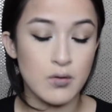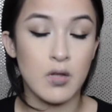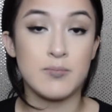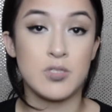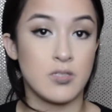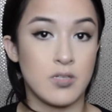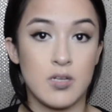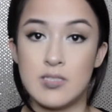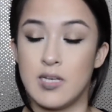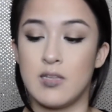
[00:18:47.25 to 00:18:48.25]
I'm just
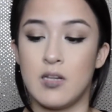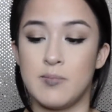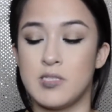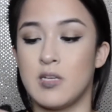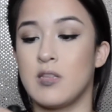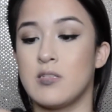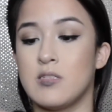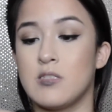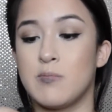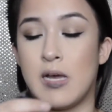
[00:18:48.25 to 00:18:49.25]
going to take the lipstick. This
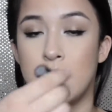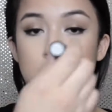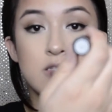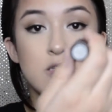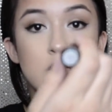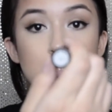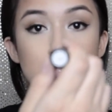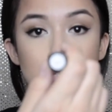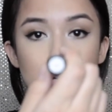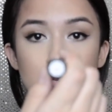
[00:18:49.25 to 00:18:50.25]
is MAC's
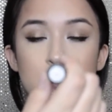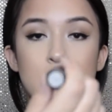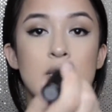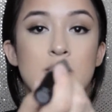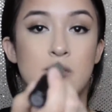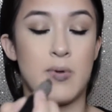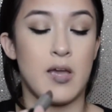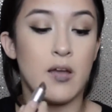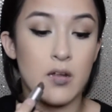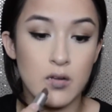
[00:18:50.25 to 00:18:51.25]
Stone. It's a matte.